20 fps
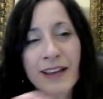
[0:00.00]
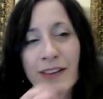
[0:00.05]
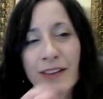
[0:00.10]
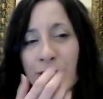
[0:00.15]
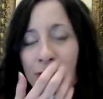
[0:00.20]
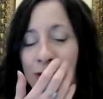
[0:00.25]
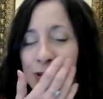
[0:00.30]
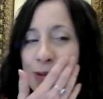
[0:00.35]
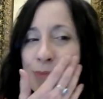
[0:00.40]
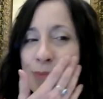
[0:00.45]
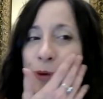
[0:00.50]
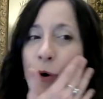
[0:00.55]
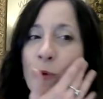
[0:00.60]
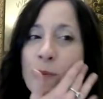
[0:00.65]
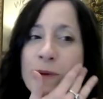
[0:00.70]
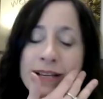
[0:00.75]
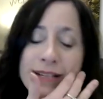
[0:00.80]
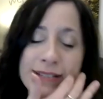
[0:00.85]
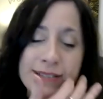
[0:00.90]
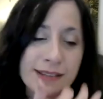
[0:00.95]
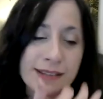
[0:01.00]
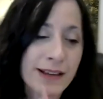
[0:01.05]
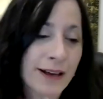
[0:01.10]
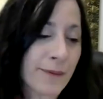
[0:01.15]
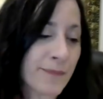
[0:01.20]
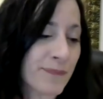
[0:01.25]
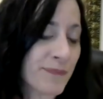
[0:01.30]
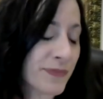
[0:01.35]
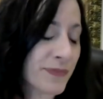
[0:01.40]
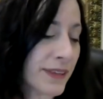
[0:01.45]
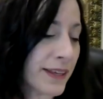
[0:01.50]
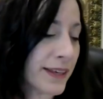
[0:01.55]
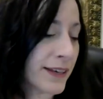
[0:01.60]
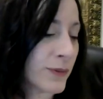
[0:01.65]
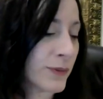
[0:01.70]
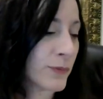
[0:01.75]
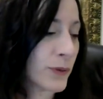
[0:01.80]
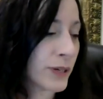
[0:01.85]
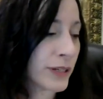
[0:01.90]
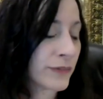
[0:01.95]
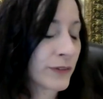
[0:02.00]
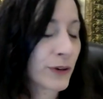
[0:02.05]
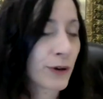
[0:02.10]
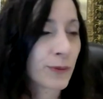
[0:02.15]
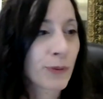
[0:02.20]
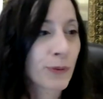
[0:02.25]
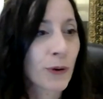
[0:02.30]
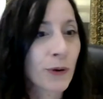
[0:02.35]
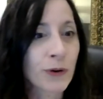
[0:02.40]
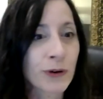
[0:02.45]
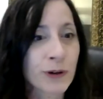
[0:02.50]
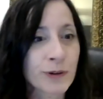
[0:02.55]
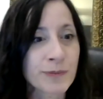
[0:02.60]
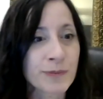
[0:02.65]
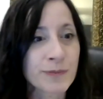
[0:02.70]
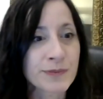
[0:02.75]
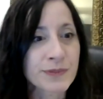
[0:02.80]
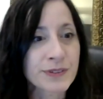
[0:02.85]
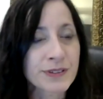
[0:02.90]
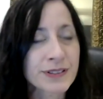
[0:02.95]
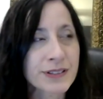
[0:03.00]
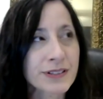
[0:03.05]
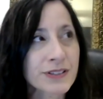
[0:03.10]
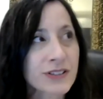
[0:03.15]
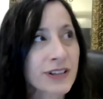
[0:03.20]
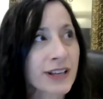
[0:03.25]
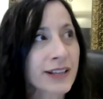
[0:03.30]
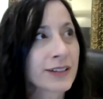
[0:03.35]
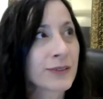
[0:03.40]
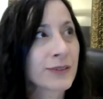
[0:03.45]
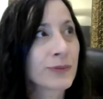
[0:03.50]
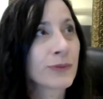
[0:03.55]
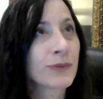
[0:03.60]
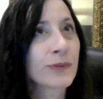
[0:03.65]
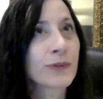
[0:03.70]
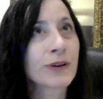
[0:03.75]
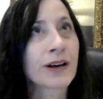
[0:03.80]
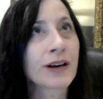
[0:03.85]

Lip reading: there's a moment in one of your poems, Shannon,